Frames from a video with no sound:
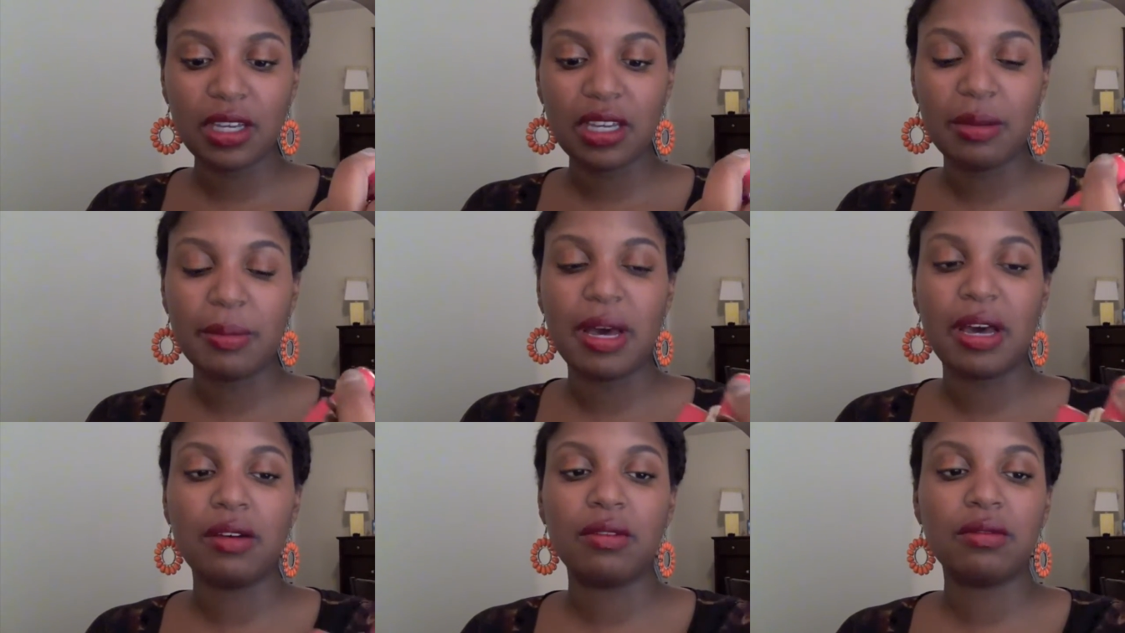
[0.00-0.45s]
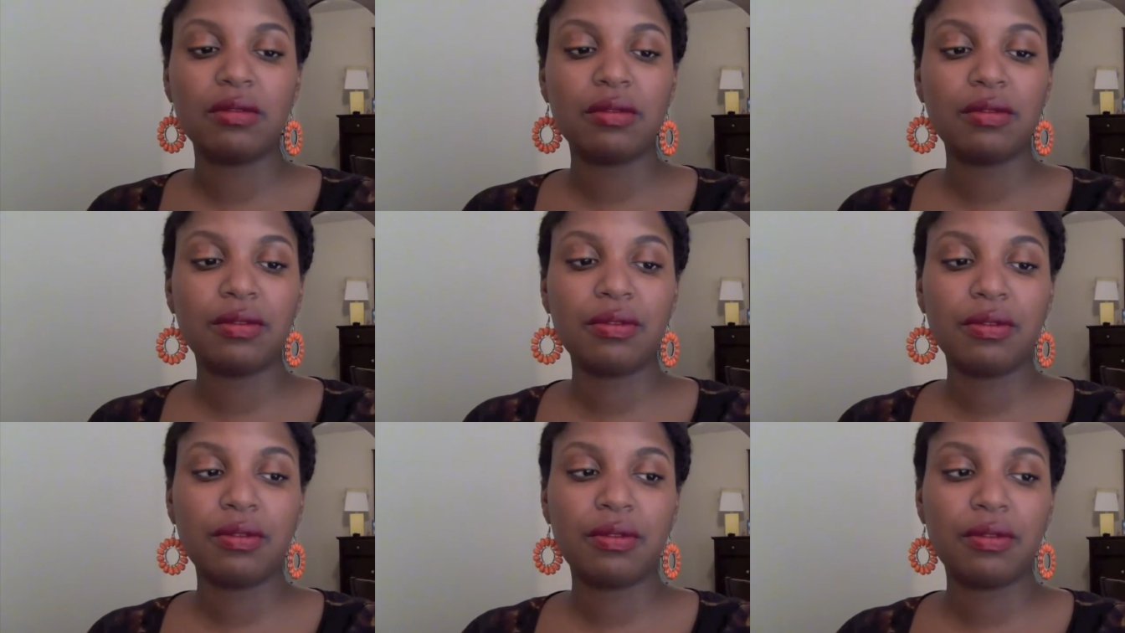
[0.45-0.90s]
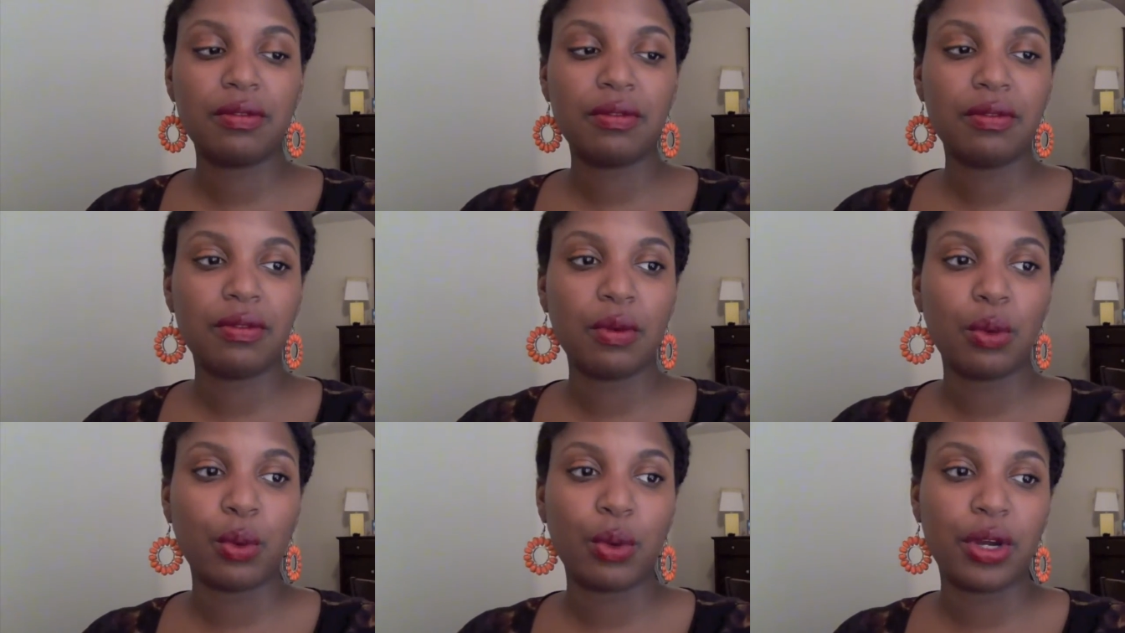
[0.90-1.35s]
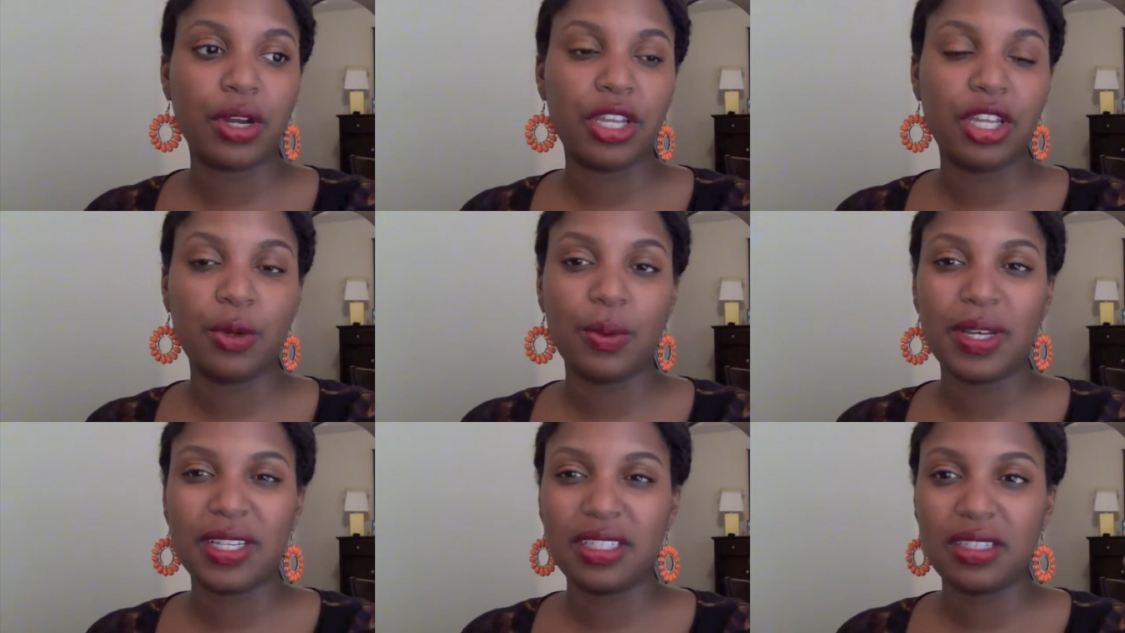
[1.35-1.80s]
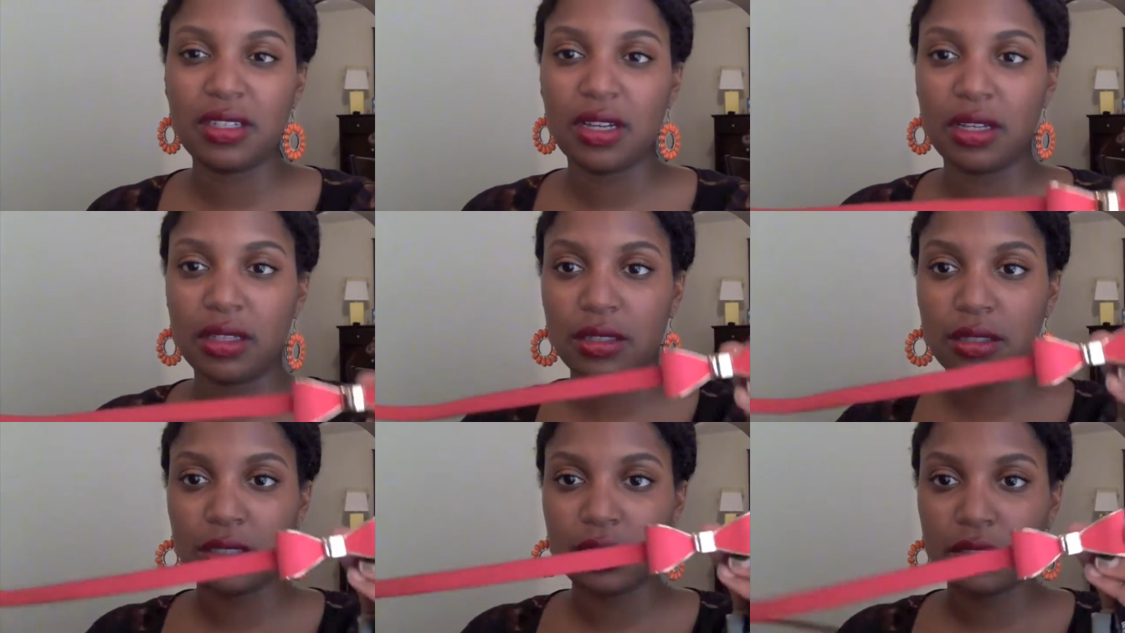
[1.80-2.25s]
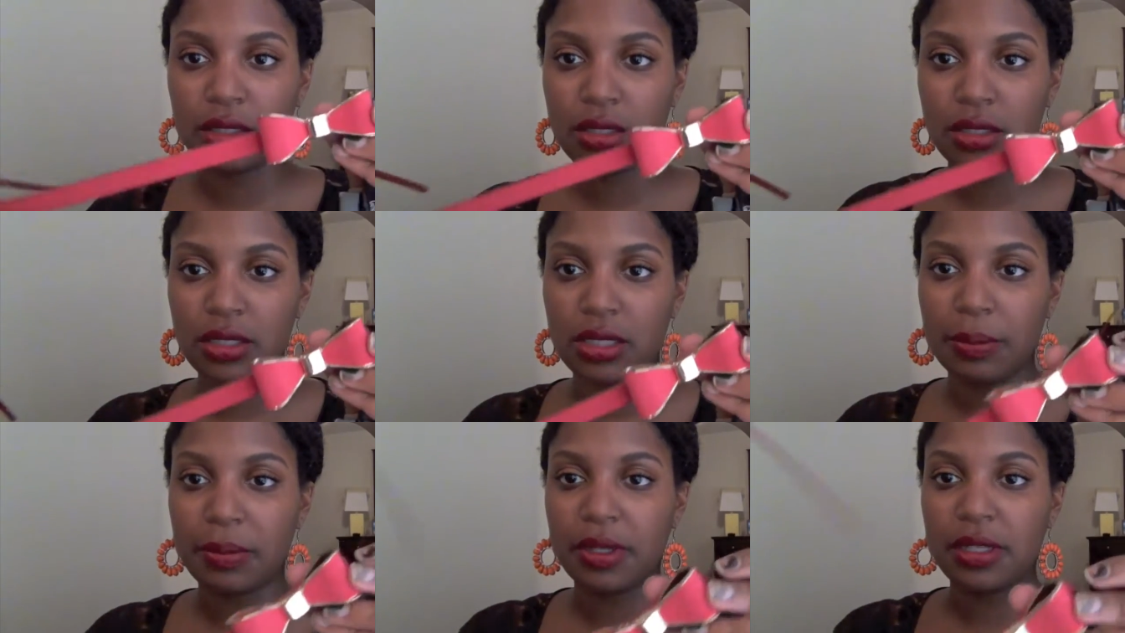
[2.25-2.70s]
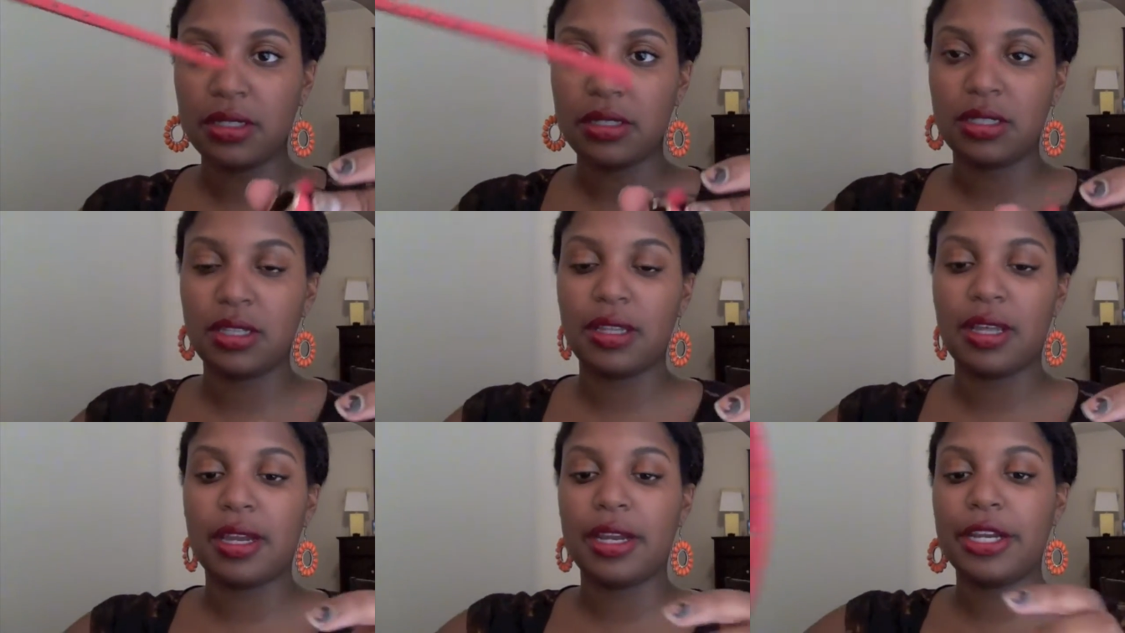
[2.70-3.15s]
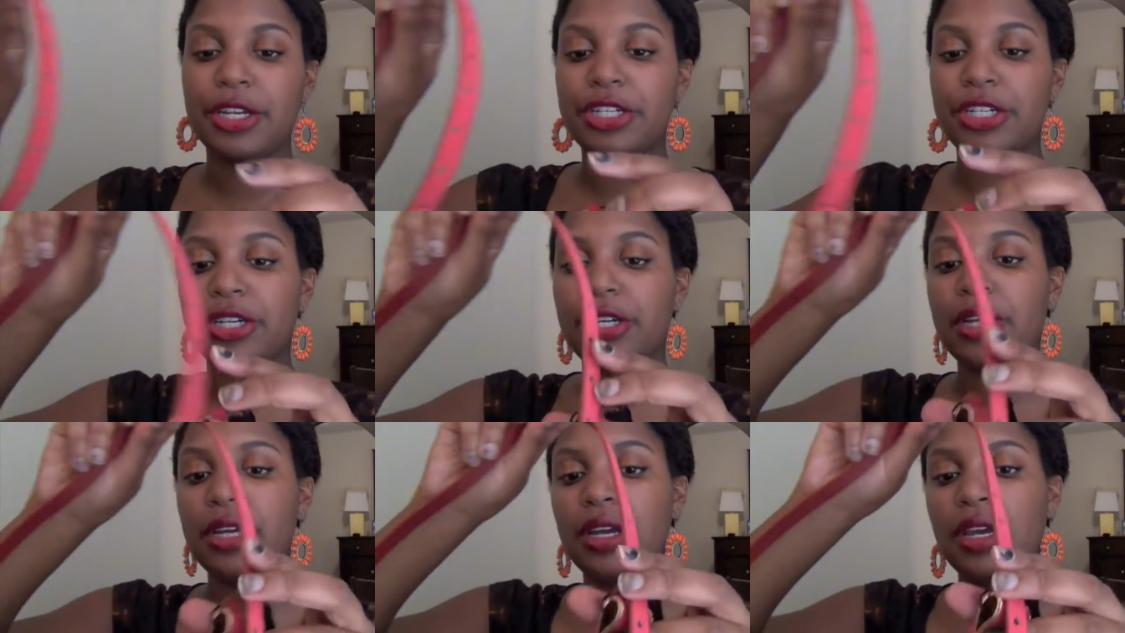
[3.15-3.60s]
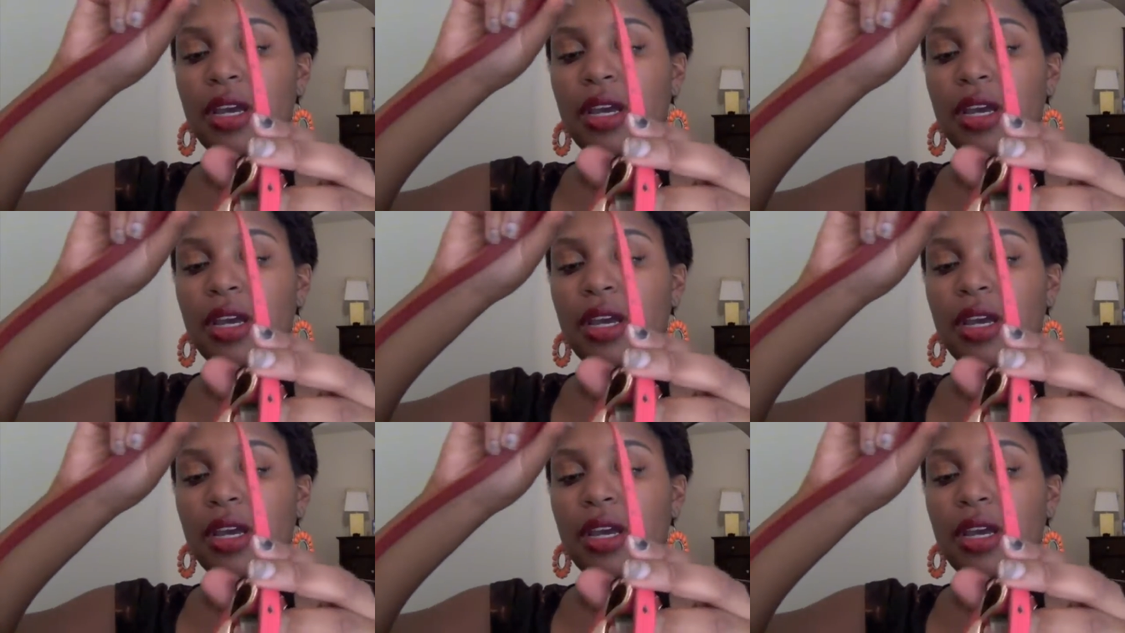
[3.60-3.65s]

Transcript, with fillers: about four US dollars, something to that nature.